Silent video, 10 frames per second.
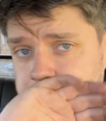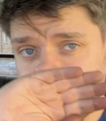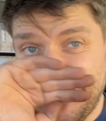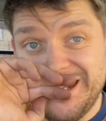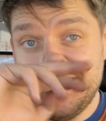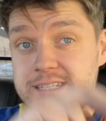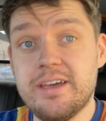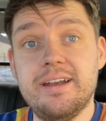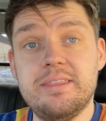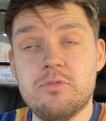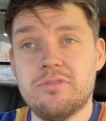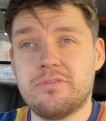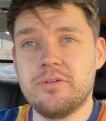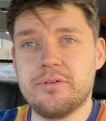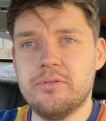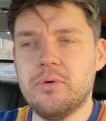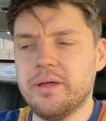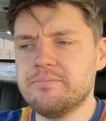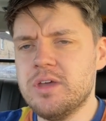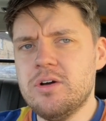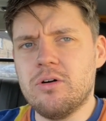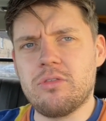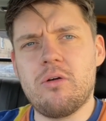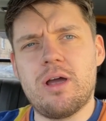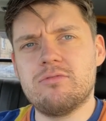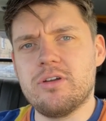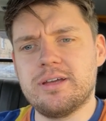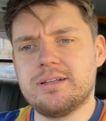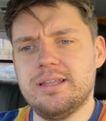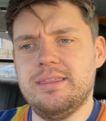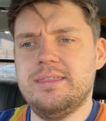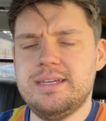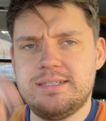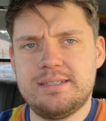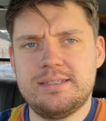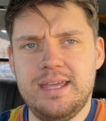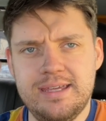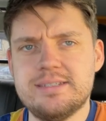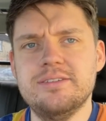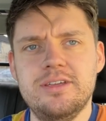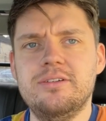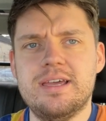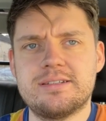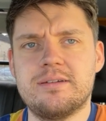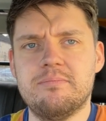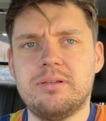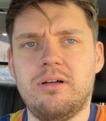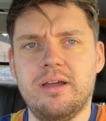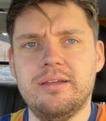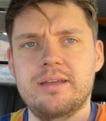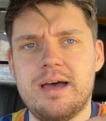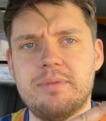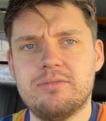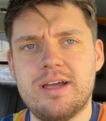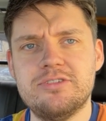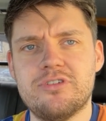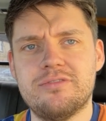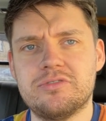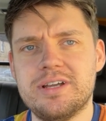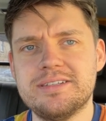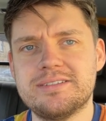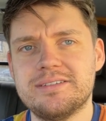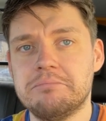and certainly the more frugal one. Although ironically, this isn't ULEZ compliant and my Range Rover is.